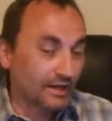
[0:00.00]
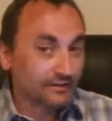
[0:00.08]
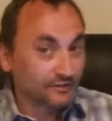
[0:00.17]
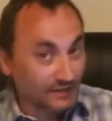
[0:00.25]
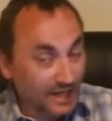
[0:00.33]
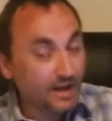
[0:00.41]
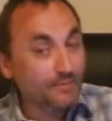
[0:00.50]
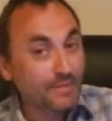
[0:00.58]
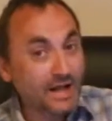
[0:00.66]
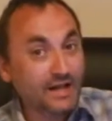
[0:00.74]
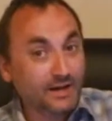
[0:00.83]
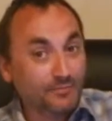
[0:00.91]
So now I'm
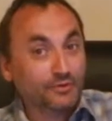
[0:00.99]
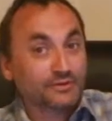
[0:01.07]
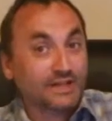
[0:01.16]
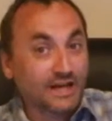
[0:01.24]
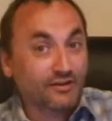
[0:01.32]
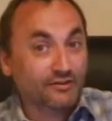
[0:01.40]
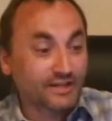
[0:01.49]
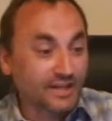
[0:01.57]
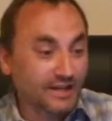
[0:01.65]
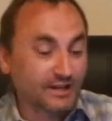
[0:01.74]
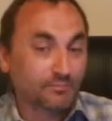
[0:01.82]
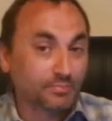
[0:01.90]
back up on the counter
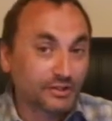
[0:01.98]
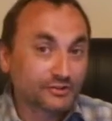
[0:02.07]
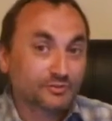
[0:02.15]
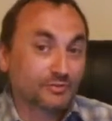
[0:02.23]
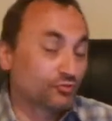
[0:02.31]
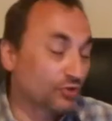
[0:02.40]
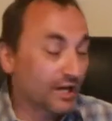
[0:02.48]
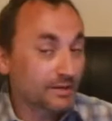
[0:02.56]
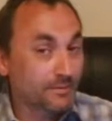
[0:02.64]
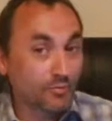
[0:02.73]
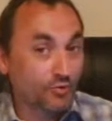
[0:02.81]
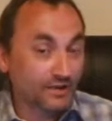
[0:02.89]
again. I'm plunging. I'm trying to
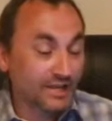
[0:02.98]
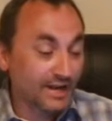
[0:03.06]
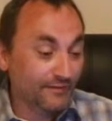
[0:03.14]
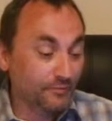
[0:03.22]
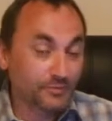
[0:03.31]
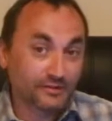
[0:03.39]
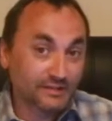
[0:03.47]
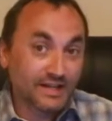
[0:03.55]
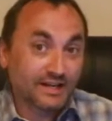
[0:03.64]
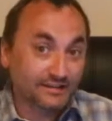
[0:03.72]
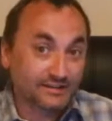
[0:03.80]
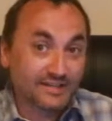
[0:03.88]
be more careful because now I
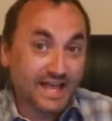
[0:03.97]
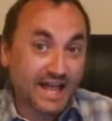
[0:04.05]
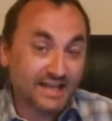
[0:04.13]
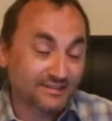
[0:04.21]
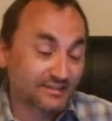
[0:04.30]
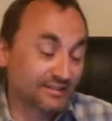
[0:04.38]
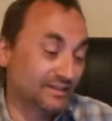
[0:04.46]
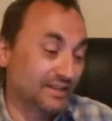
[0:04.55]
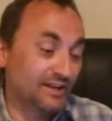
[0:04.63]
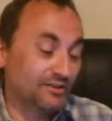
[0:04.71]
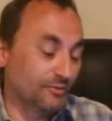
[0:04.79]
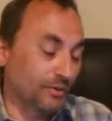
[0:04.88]
got this acid in
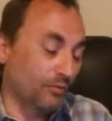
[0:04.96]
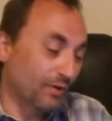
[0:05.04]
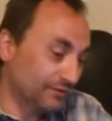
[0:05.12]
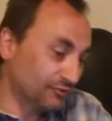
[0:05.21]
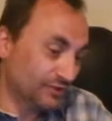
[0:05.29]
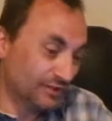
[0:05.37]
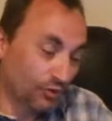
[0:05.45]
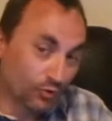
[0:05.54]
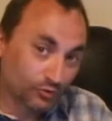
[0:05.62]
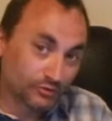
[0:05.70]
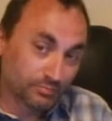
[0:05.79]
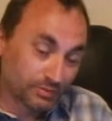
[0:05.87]
there. My wife's trying to
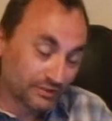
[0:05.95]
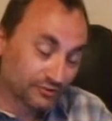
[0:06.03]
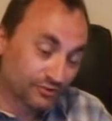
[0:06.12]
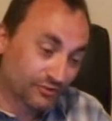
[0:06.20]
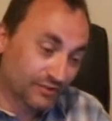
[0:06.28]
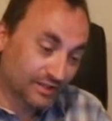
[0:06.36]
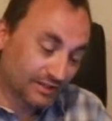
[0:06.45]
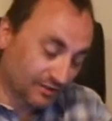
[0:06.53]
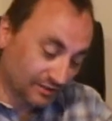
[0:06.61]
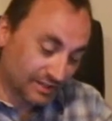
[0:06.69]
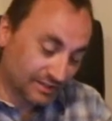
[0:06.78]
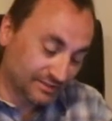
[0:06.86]
hold the plunger thing on
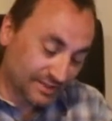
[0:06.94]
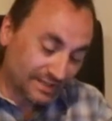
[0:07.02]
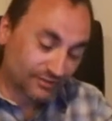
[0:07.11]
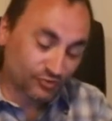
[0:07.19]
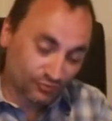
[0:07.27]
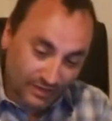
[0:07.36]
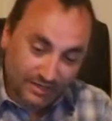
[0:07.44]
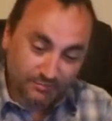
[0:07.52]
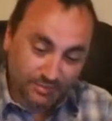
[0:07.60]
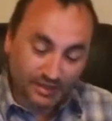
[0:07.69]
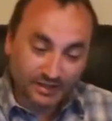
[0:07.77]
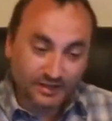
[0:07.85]
the other side, the drain
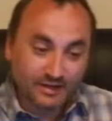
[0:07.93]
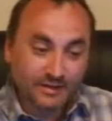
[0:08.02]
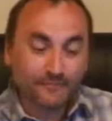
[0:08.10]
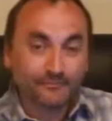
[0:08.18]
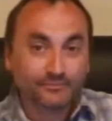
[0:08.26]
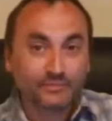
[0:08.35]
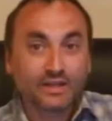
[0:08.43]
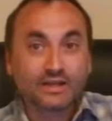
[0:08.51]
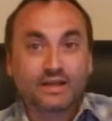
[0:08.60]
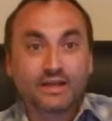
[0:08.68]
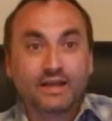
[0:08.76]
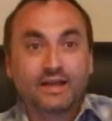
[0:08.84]
plug,
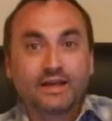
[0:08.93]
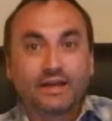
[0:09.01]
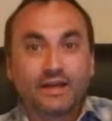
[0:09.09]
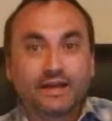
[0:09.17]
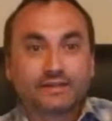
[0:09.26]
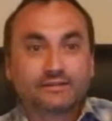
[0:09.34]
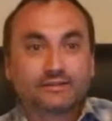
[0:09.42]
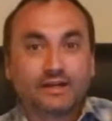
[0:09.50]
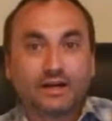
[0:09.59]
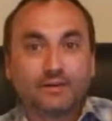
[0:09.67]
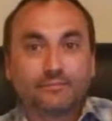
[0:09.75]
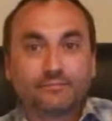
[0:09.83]
and
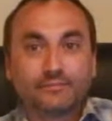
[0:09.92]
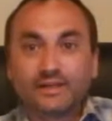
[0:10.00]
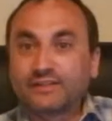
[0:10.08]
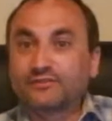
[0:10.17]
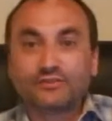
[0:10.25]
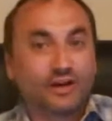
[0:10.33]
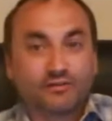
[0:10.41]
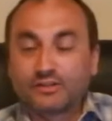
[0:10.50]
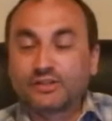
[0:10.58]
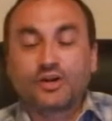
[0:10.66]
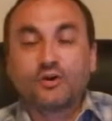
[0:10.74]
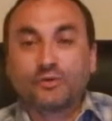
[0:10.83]
it's not
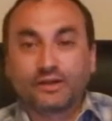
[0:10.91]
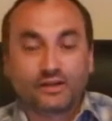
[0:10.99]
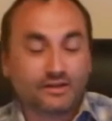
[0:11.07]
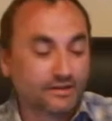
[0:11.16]
really going.